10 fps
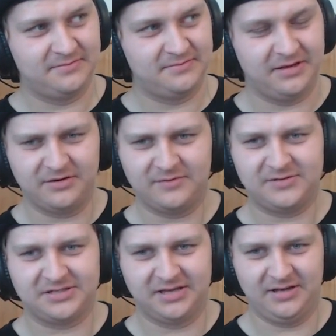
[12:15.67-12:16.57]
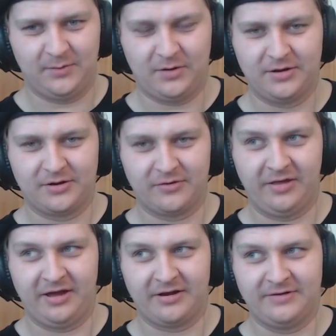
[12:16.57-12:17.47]
You could have just killed Wander
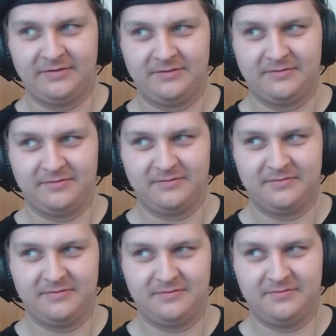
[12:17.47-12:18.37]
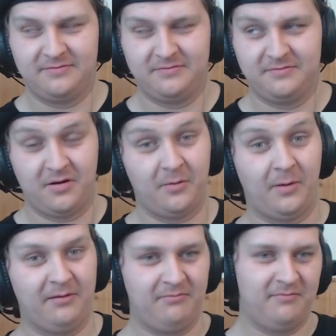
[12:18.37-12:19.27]
there. Oh
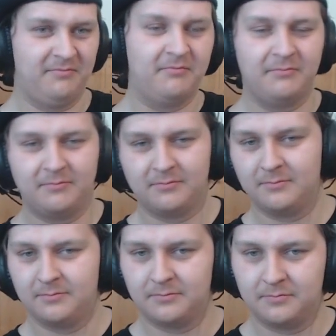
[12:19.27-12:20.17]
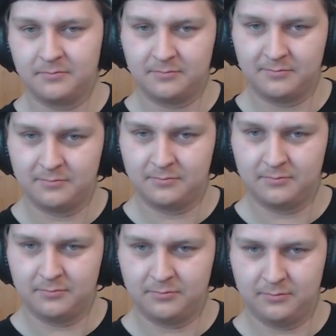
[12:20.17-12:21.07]
well. Hater,
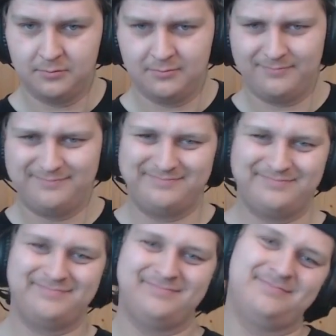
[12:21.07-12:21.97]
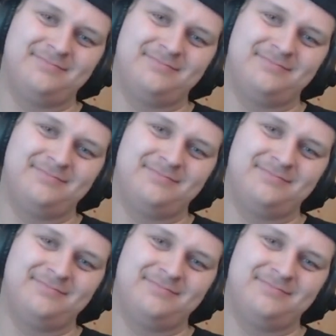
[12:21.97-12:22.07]
the ultimate evil!